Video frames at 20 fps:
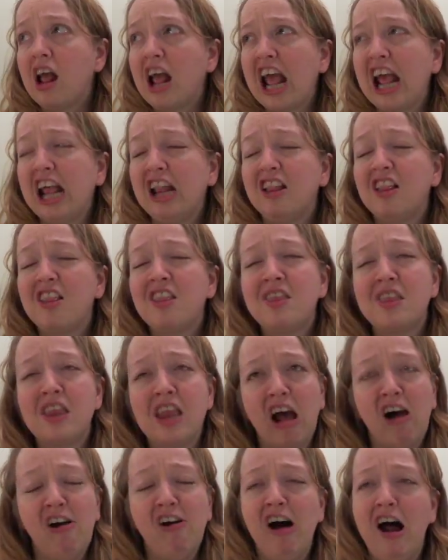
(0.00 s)
it's
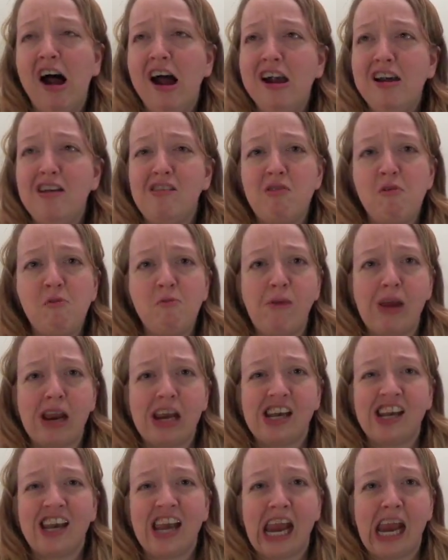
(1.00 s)
so hard to
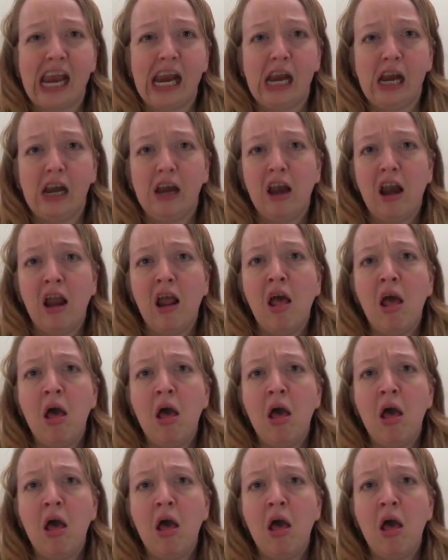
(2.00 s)
maintain